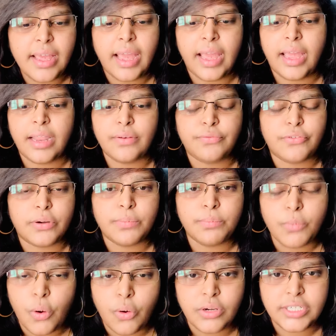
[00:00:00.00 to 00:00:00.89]
And for
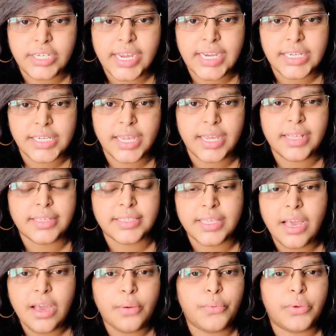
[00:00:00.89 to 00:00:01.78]
more details
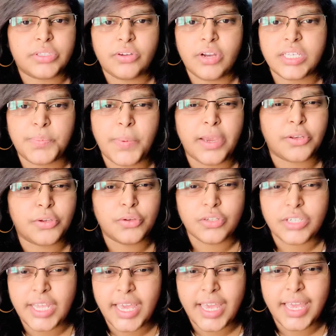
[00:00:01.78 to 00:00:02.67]
with respect to
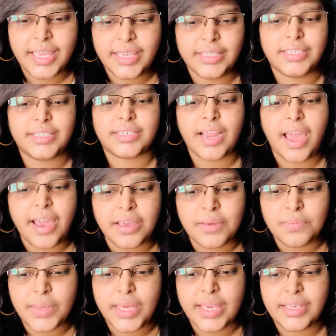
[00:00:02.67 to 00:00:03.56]
days,
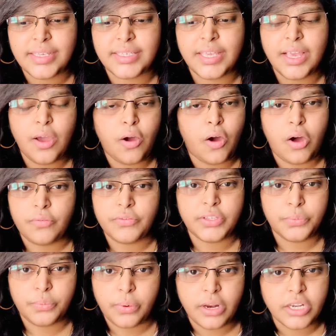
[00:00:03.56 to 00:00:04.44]
timings of
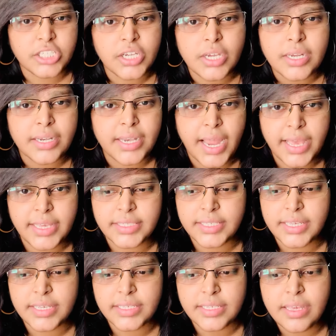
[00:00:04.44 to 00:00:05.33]
the virtual
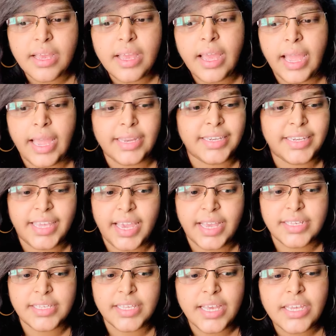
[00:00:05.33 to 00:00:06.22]
classes. And
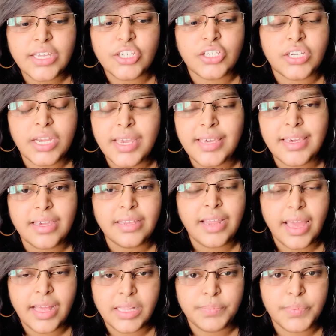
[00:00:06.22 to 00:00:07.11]
yes, she can
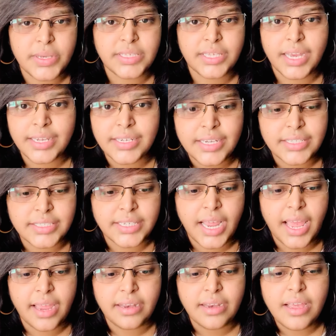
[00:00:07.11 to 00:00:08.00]
help us
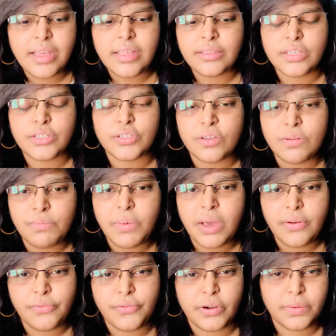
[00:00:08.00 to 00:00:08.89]
understand the
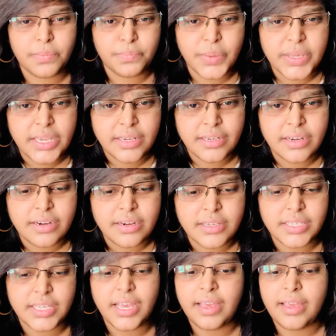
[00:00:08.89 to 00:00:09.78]
Zumba for
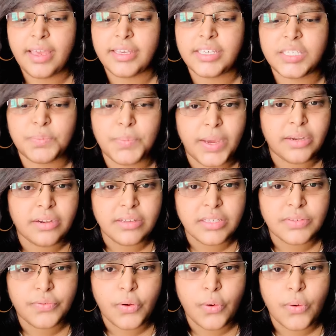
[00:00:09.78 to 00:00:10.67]
beginners,
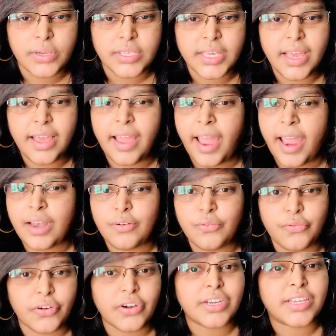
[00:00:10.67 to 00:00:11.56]
experienced folks
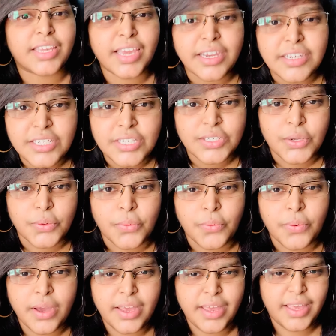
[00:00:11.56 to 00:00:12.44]
and for kids
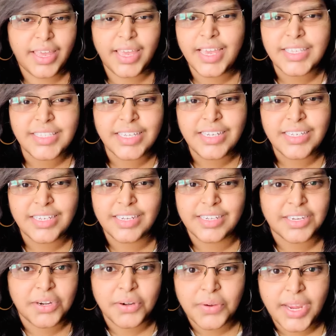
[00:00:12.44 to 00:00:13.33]
too. Isn't
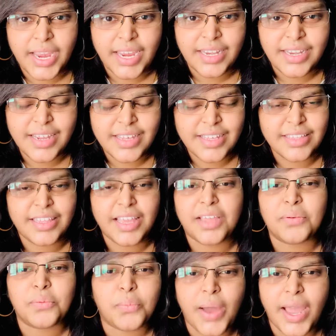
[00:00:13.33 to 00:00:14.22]
it great?
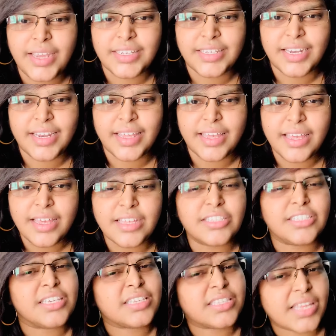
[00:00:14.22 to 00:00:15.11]
then why delay?
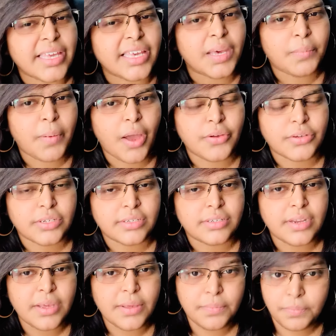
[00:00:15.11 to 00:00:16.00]
Just think about
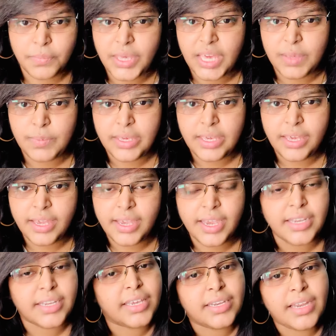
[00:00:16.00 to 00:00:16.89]
it. Maybe
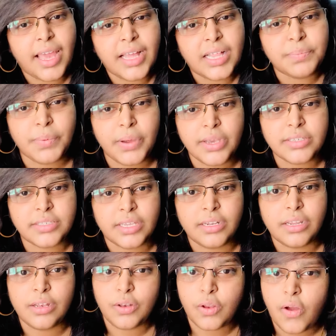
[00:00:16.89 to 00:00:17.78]
it can help us
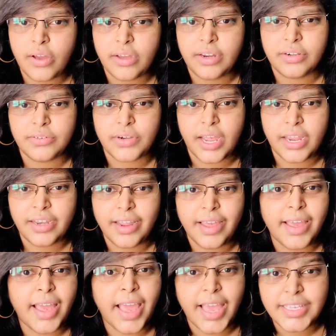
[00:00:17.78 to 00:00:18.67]
in a longer run.
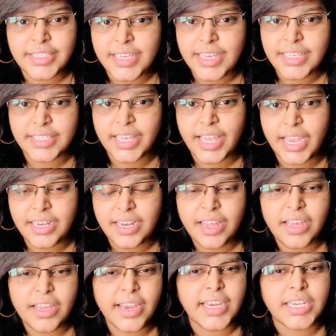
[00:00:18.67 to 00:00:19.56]
As I said,
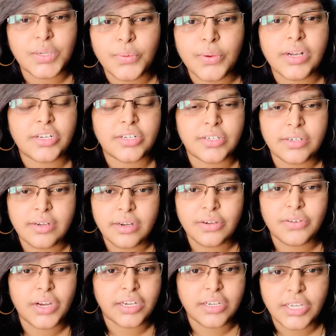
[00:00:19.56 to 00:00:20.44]
it will
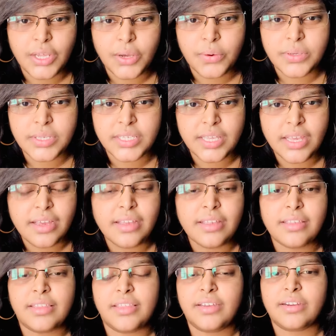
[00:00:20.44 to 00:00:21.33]
reduce
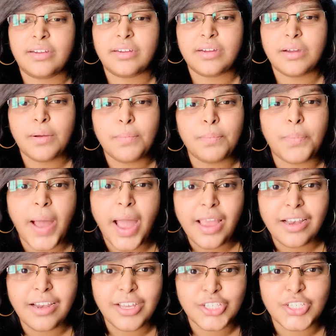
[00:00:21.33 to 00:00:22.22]
the
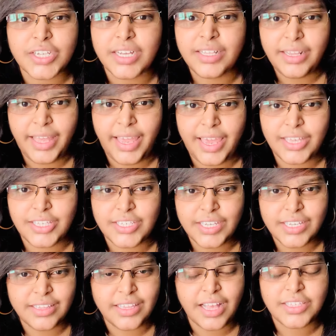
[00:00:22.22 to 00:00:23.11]
biological age.
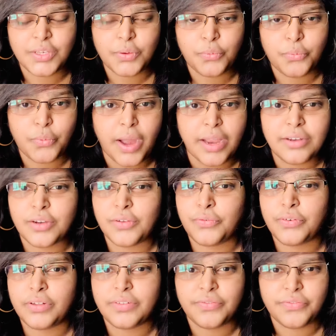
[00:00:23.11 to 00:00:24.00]
That's a
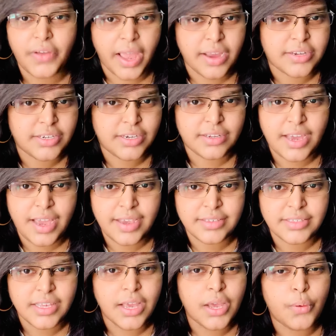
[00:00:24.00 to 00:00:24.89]
wonderful factor,
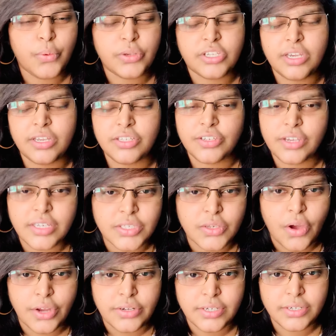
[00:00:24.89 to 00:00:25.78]
guys, which I just
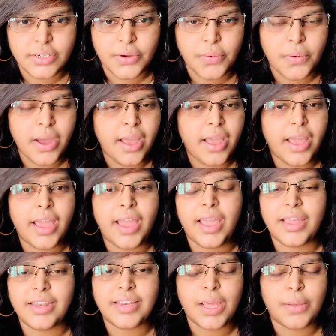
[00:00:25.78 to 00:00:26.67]
got to know.
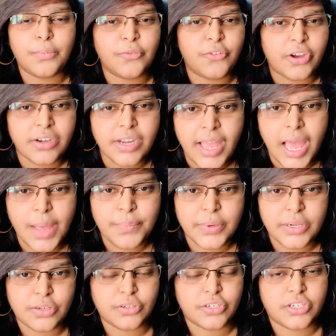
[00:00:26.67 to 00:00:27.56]
And I'm very
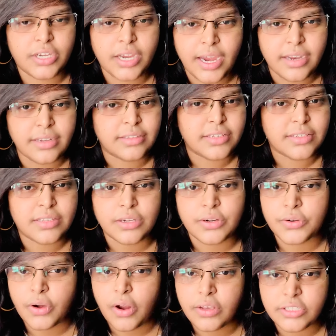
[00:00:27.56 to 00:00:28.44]
happy to share this
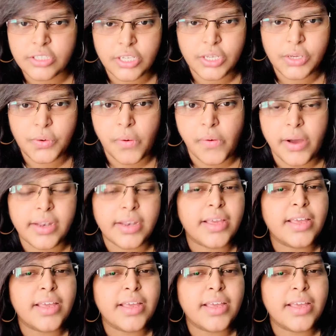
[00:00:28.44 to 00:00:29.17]
across to you all.